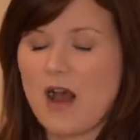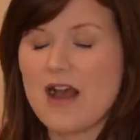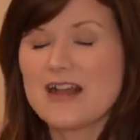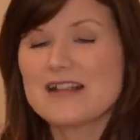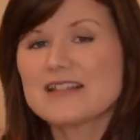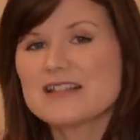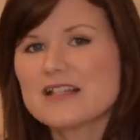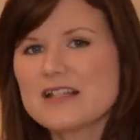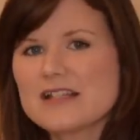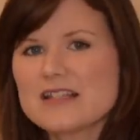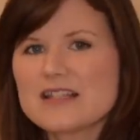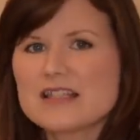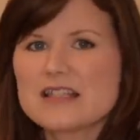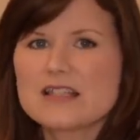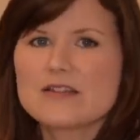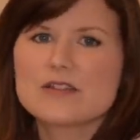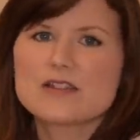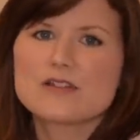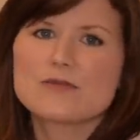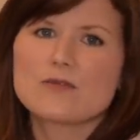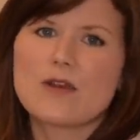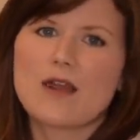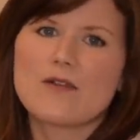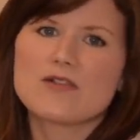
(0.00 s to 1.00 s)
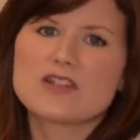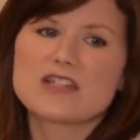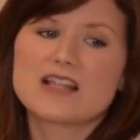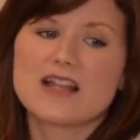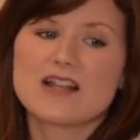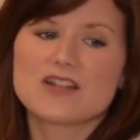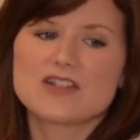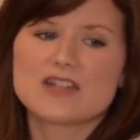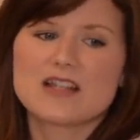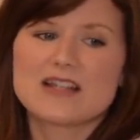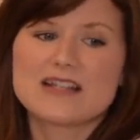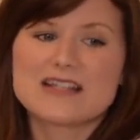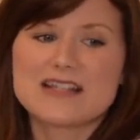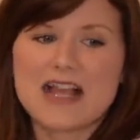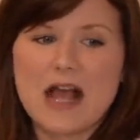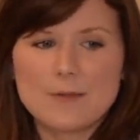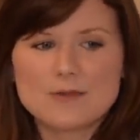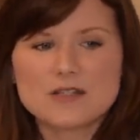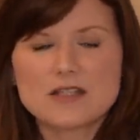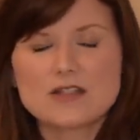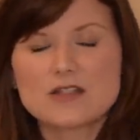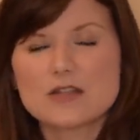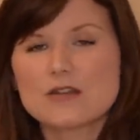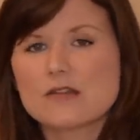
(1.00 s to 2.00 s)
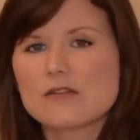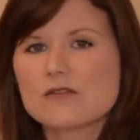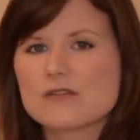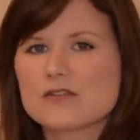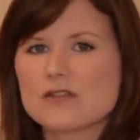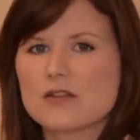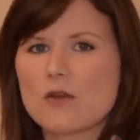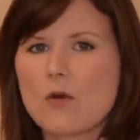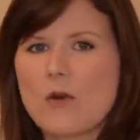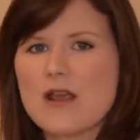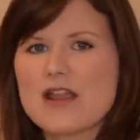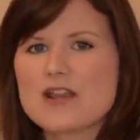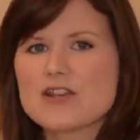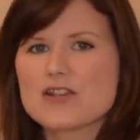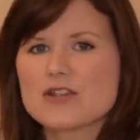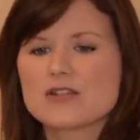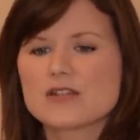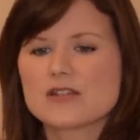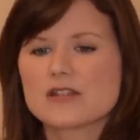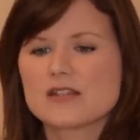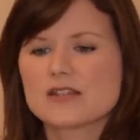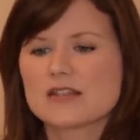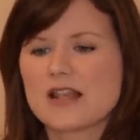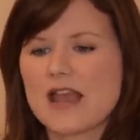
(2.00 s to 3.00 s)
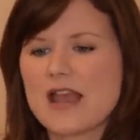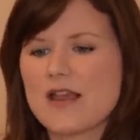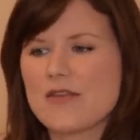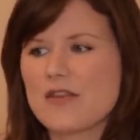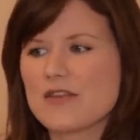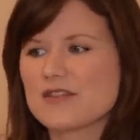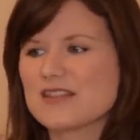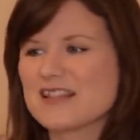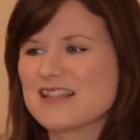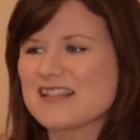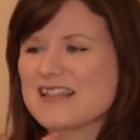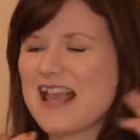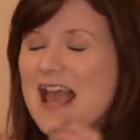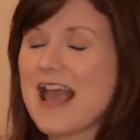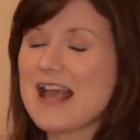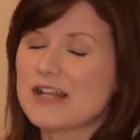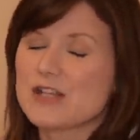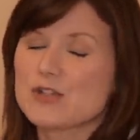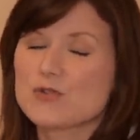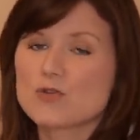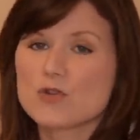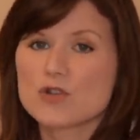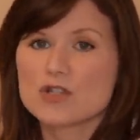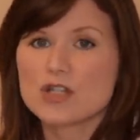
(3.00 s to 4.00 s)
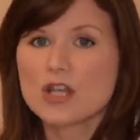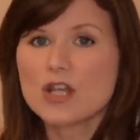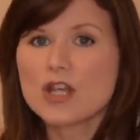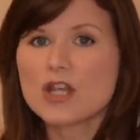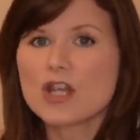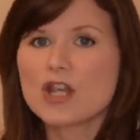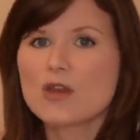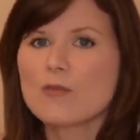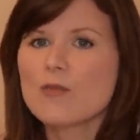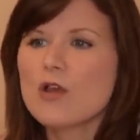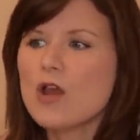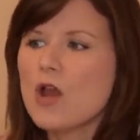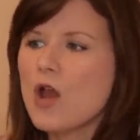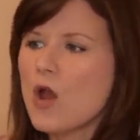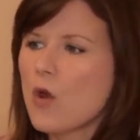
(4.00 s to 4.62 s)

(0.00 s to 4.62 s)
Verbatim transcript: Einstein's theories of gravity actually adapted Newton's equations to say there's this extra term